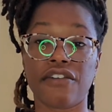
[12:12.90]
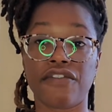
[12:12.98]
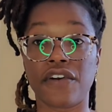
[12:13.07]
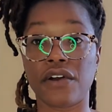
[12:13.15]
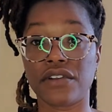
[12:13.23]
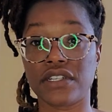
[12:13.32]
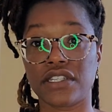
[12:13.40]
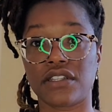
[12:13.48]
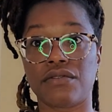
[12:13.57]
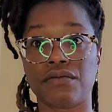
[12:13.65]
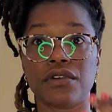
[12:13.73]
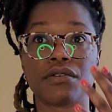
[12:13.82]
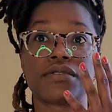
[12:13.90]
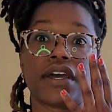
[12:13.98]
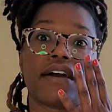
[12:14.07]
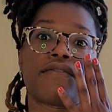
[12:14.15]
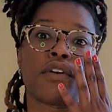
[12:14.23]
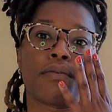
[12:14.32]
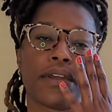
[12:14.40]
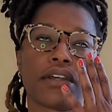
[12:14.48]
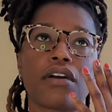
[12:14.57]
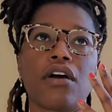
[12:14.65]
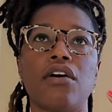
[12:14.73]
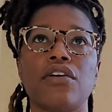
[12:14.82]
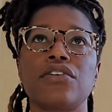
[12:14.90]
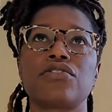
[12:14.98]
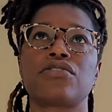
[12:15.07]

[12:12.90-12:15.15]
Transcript: phone is in the room, so I have no way to call her.